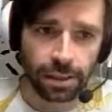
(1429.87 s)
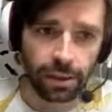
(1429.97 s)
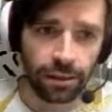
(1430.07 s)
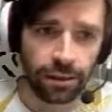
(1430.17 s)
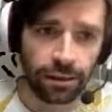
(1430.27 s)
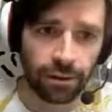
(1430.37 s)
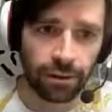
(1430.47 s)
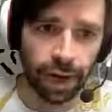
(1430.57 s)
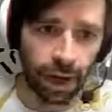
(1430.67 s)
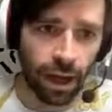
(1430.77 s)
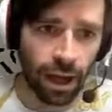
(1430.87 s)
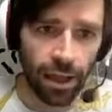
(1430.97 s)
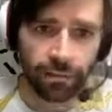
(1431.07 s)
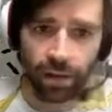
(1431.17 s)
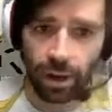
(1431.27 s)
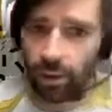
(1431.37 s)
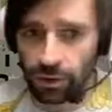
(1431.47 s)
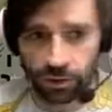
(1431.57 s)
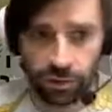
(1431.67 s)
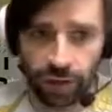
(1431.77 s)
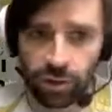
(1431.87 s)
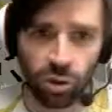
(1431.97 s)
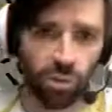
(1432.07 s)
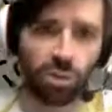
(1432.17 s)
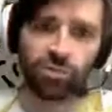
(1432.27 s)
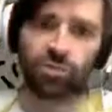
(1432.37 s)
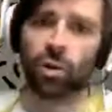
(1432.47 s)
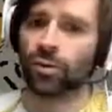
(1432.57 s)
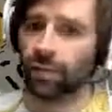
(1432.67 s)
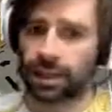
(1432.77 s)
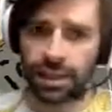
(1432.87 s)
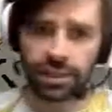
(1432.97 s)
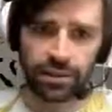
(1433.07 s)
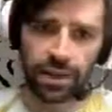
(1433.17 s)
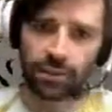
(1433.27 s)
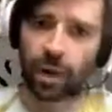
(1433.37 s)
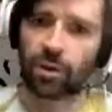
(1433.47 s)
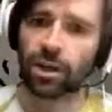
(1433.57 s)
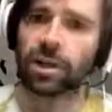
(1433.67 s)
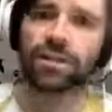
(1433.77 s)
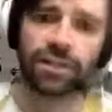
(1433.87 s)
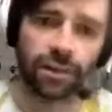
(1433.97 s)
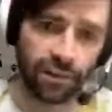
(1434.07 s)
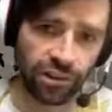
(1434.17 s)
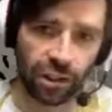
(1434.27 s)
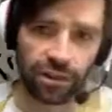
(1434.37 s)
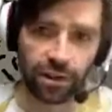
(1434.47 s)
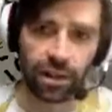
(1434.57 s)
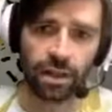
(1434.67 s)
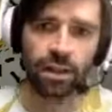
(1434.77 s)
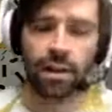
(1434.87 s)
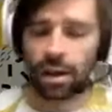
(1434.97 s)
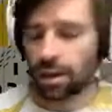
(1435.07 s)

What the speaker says: So if an opponent's driving your walls forward really easily, you might want to consider adjusting